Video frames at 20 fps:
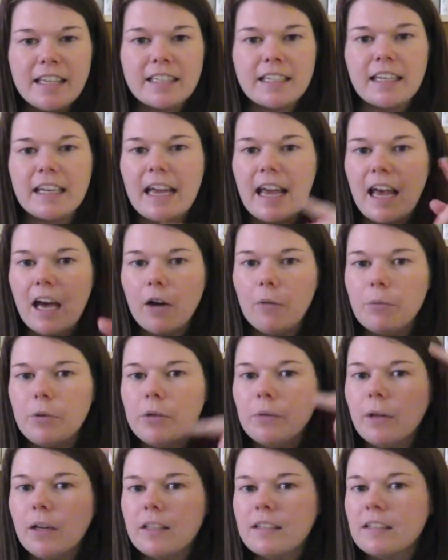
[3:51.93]
going to help
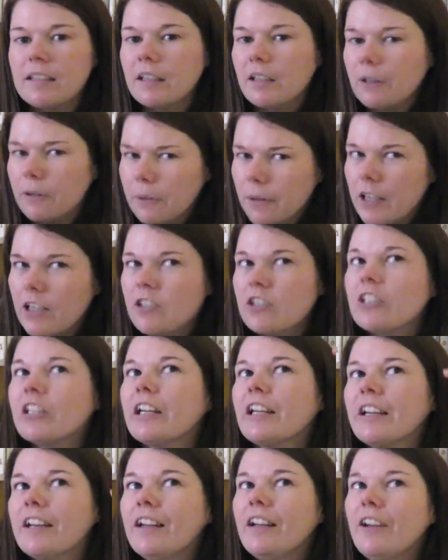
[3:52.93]
you answer the
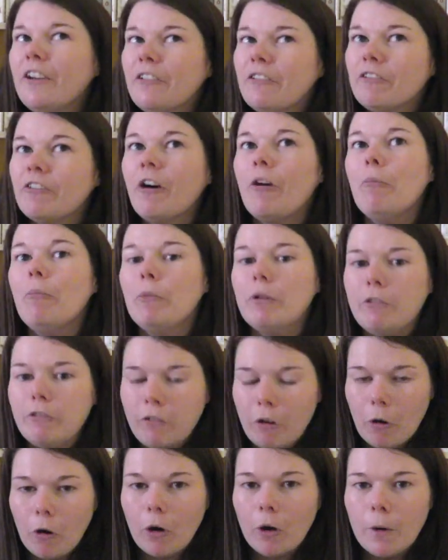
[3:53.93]
question from
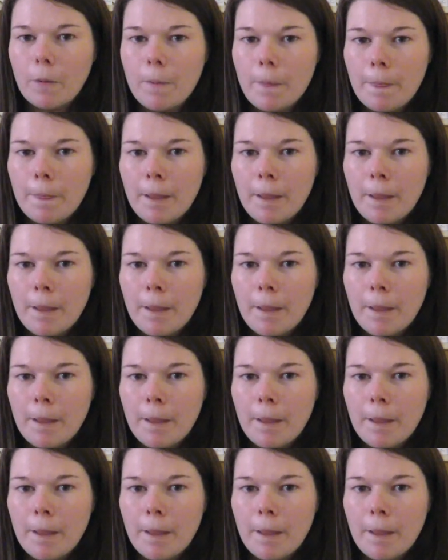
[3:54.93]
before.